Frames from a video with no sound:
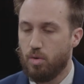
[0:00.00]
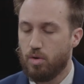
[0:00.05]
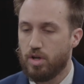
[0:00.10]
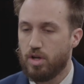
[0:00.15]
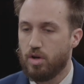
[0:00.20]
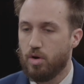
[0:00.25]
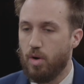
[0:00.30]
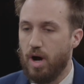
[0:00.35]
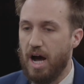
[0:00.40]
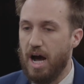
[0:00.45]

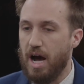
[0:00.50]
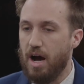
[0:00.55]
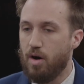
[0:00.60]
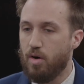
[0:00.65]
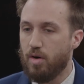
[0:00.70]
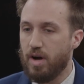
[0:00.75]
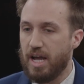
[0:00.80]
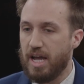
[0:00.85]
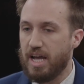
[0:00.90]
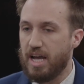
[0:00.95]
you know,
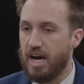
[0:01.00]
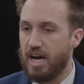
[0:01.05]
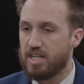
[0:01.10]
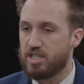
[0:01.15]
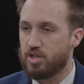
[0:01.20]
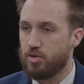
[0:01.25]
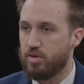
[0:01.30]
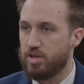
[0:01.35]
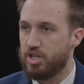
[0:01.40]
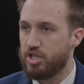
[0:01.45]
how A I
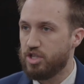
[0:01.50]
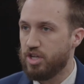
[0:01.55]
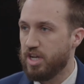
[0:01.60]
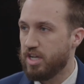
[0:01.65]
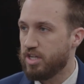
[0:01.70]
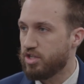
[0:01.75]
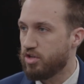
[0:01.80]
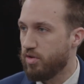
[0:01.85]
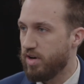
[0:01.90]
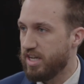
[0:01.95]
is going to
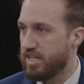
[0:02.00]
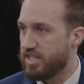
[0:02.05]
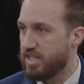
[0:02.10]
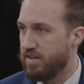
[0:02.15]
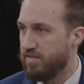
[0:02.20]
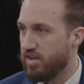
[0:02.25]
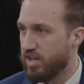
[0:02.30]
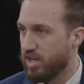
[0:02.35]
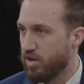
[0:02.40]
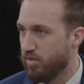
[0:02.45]
change
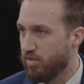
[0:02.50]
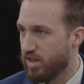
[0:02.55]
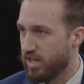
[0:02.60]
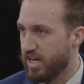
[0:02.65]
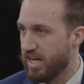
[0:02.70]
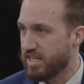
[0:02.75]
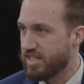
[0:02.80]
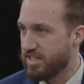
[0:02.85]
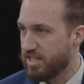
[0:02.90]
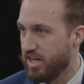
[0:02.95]
creativity over sure. the
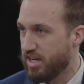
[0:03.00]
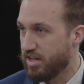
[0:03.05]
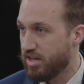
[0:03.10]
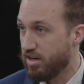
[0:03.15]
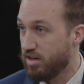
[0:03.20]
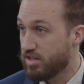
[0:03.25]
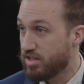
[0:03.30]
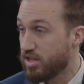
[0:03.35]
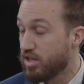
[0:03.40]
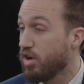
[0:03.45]
next ten yeah.
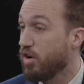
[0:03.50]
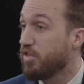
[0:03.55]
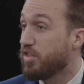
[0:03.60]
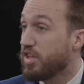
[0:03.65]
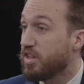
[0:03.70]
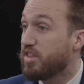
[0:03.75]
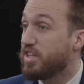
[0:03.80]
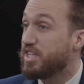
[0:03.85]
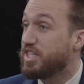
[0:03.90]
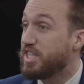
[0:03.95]
years. You know,
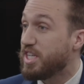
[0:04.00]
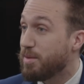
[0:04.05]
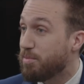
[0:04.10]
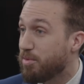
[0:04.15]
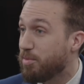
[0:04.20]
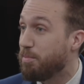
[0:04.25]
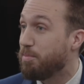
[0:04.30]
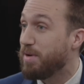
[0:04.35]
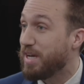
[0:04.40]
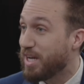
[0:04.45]
the, the deep,
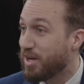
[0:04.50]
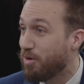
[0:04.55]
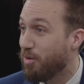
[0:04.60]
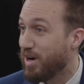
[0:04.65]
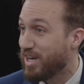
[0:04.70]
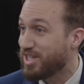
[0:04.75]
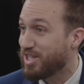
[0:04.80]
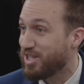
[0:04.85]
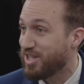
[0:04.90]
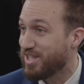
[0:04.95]
big
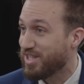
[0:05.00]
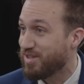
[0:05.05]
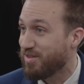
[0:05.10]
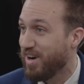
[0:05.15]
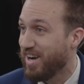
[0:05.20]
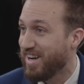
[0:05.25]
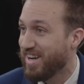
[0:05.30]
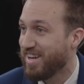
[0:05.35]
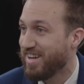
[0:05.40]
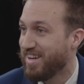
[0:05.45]
questions. Yeah,
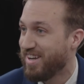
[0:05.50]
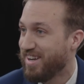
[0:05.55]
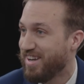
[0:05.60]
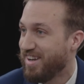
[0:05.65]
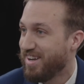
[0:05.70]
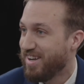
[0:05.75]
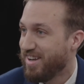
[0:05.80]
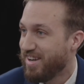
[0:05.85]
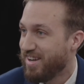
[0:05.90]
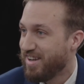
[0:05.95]
right. yeah.
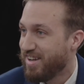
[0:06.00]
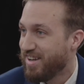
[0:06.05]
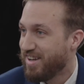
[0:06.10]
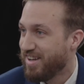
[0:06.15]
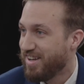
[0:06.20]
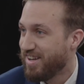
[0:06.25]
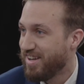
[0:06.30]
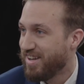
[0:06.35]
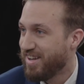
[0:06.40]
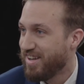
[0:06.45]
And they are,
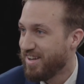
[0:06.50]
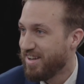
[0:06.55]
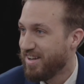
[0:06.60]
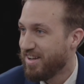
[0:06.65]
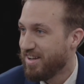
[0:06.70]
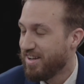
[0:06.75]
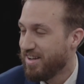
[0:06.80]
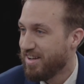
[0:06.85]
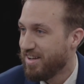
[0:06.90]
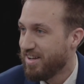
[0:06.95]
they are some
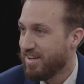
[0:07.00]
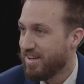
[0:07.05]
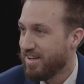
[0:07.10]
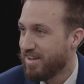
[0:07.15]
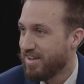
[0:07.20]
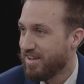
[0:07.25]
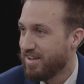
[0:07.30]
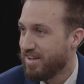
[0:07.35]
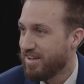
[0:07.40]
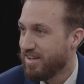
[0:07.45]
really
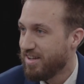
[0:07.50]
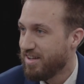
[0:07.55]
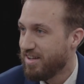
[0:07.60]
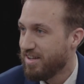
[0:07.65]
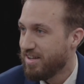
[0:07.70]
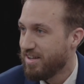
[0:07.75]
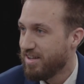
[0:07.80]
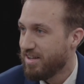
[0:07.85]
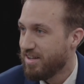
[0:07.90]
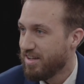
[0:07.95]

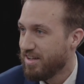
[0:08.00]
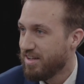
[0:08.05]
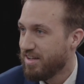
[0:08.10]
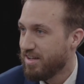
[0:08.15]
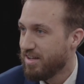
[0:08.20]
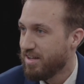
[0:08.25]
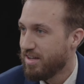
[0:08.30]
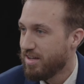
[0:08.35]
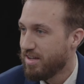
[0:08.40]
fascinating questions. We're